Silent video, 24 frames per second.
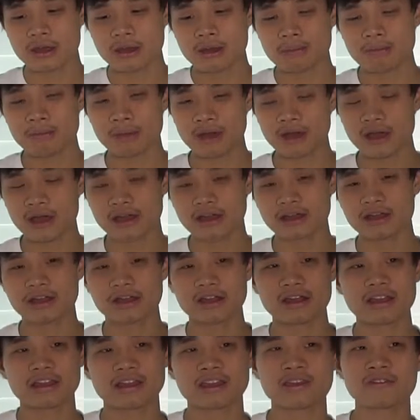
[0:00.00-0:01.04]
or
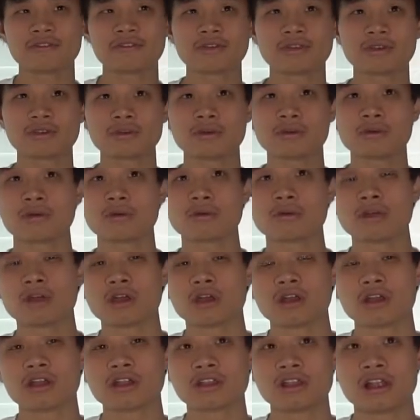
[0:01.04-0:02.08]
it gives you
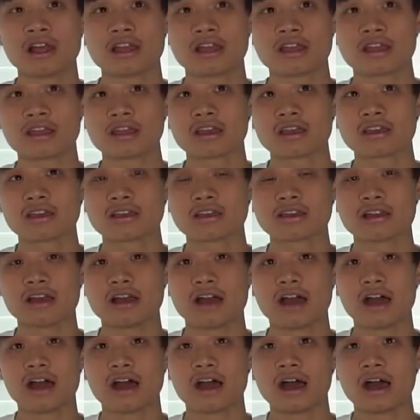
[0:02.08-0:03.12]
like
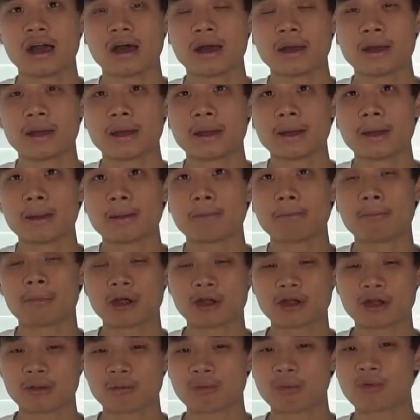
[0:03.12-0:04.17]

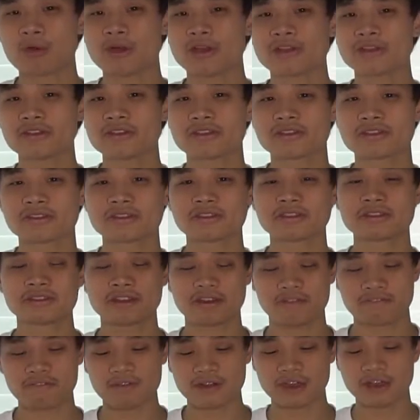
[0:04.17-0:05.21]
marker points to
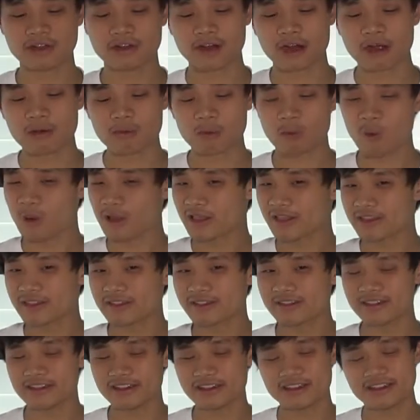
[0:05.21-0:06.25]
figure out what
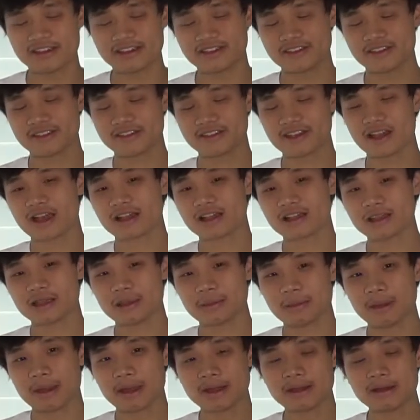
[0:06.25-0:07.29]
this tea is exactly
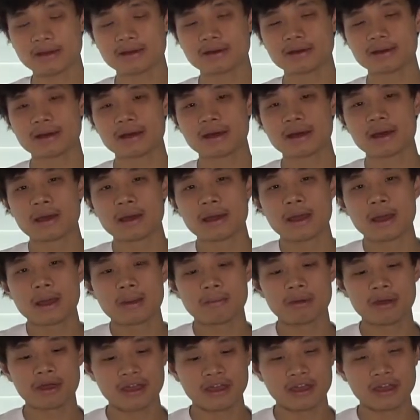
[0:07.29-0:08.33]
about.
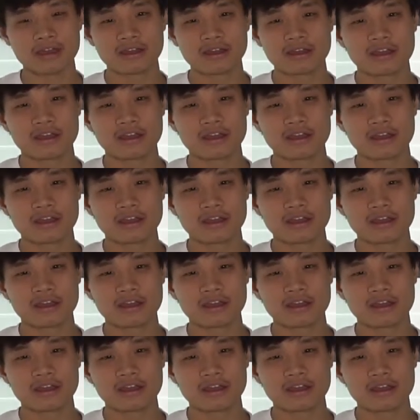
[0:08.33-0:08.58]
But